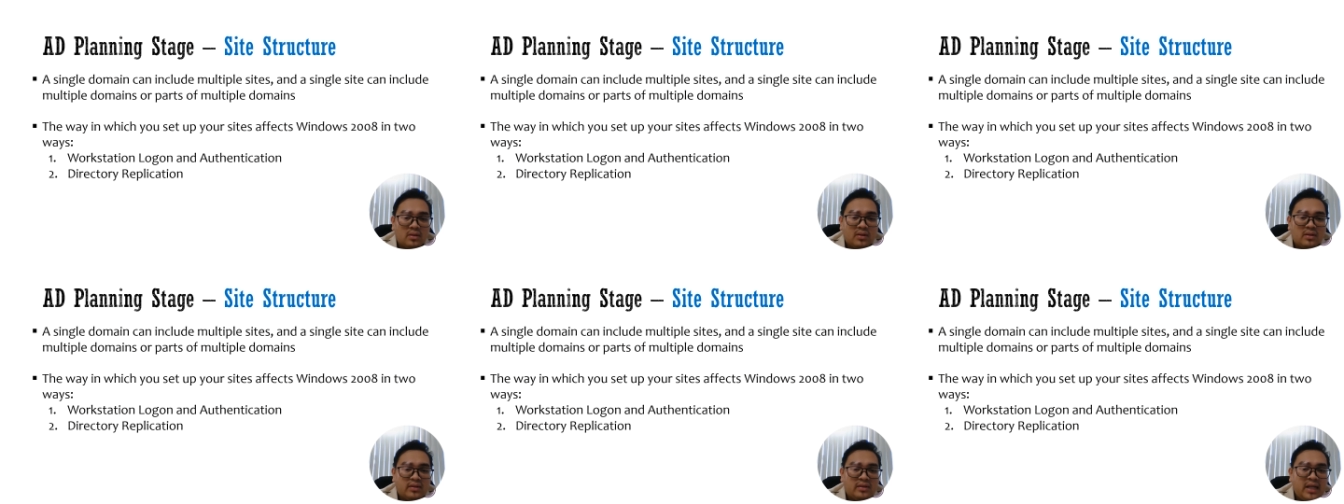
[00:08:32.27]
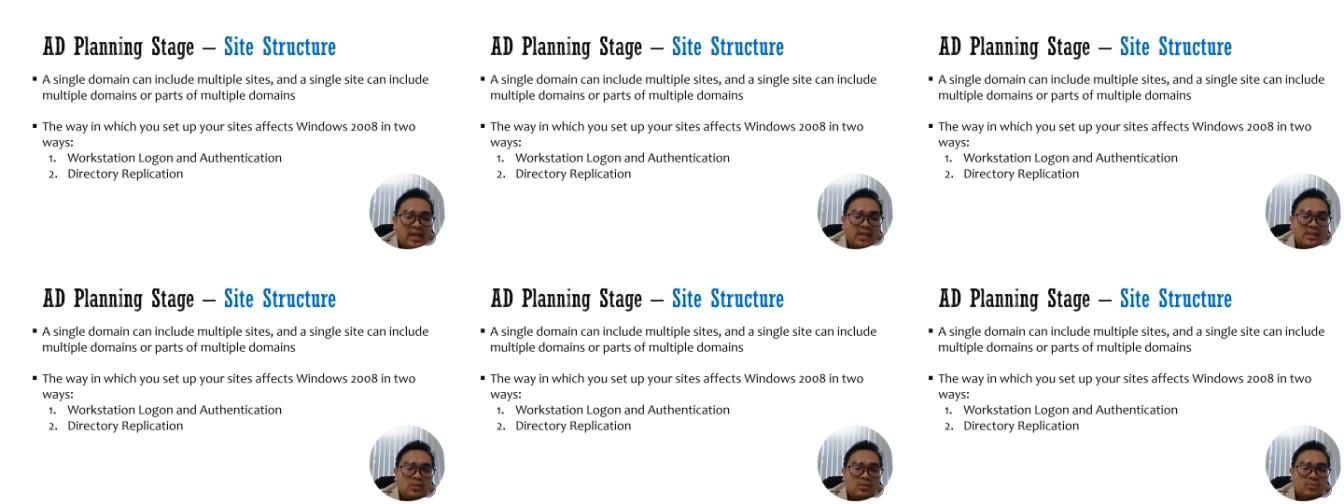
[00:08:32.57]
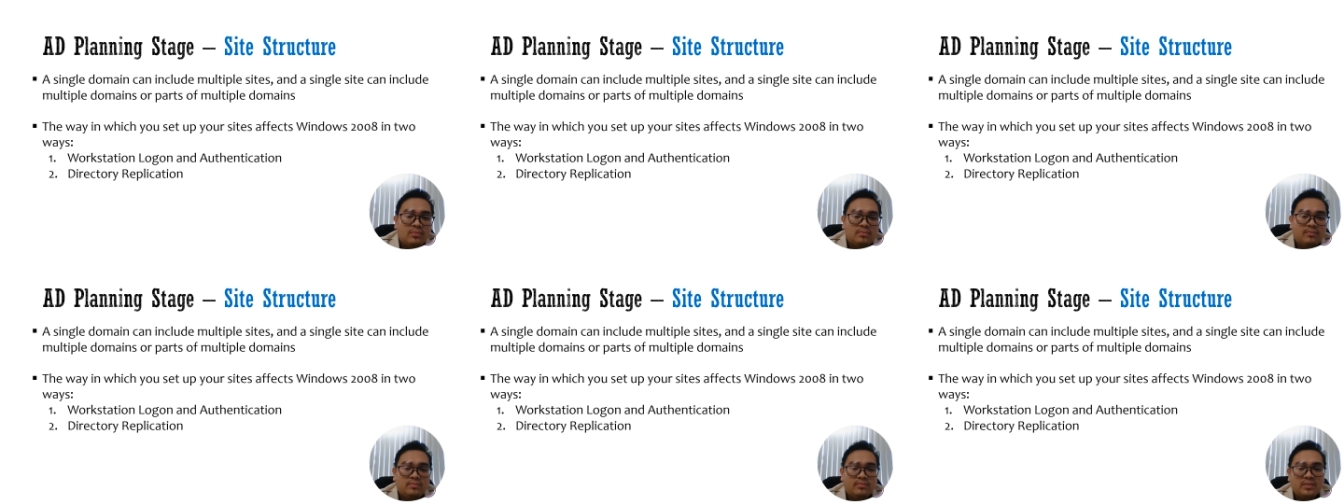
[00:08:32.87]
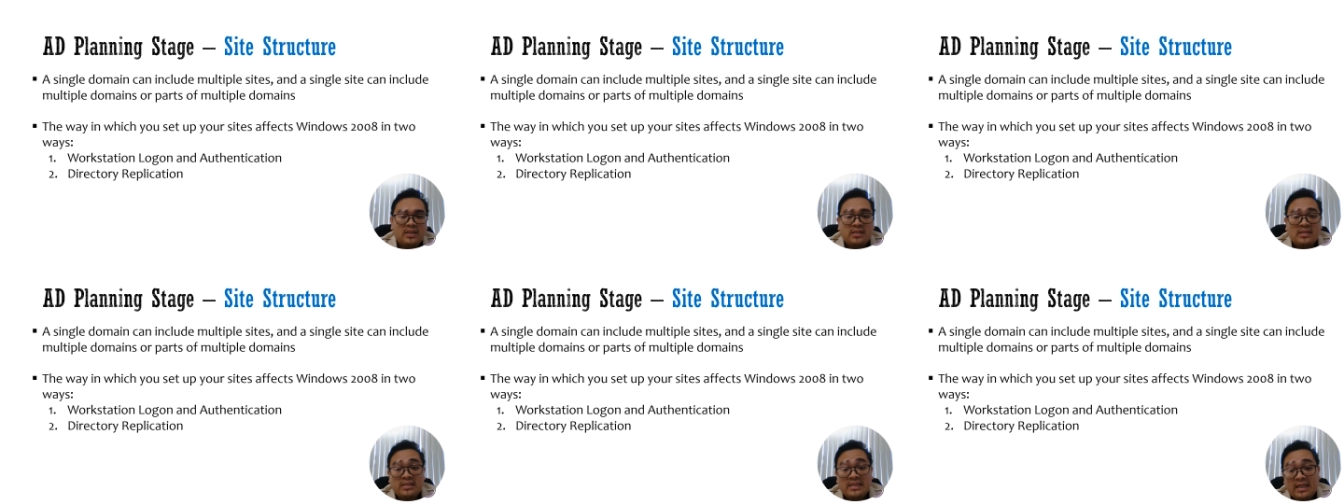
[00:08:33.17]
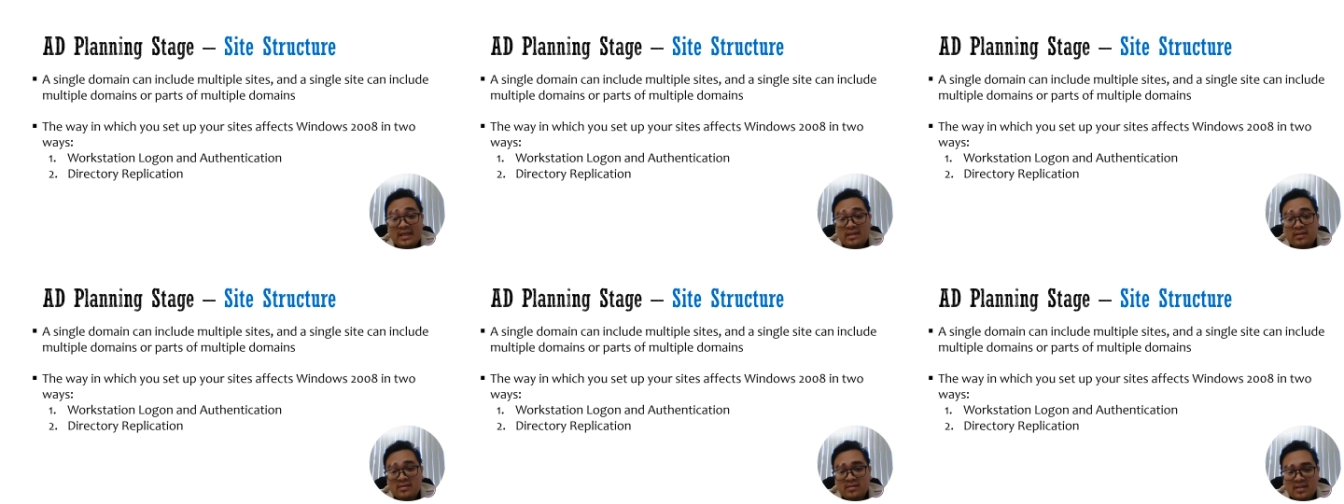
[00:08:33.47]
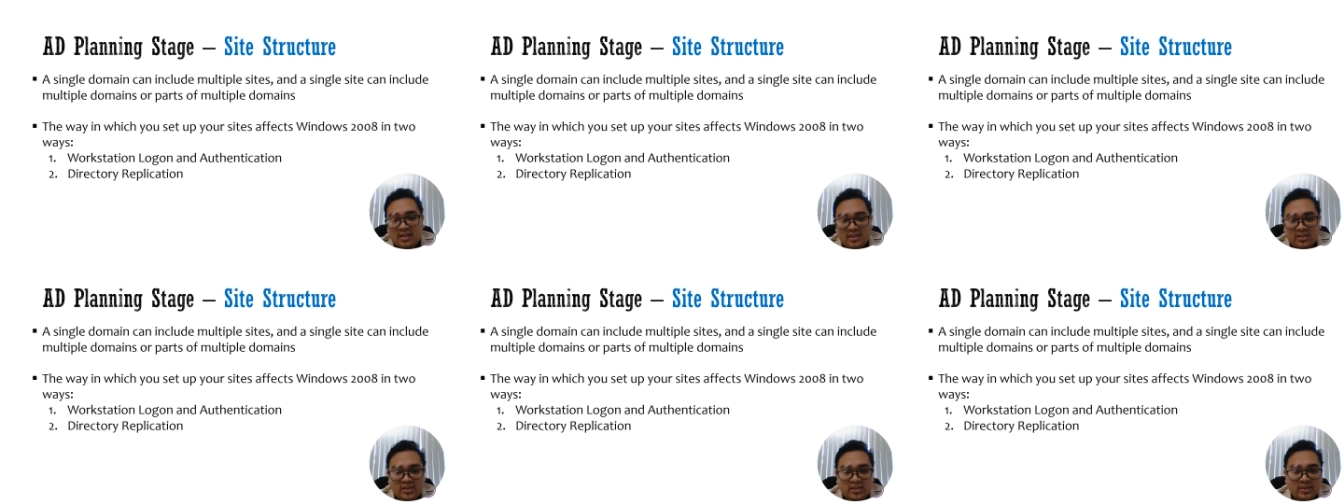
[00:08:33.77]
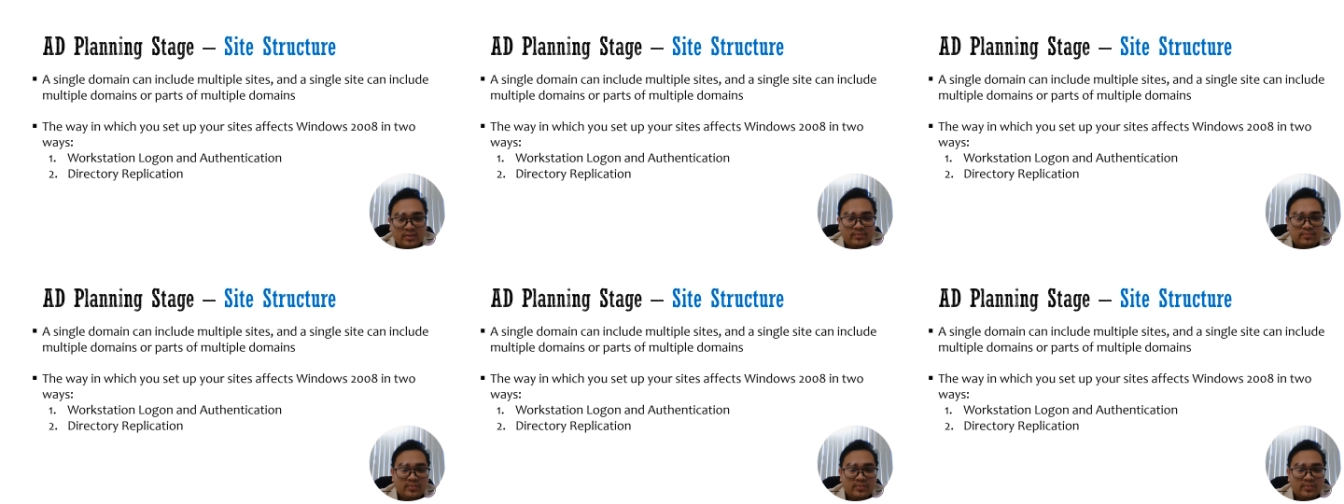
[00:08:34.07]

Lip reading: Next is site structure.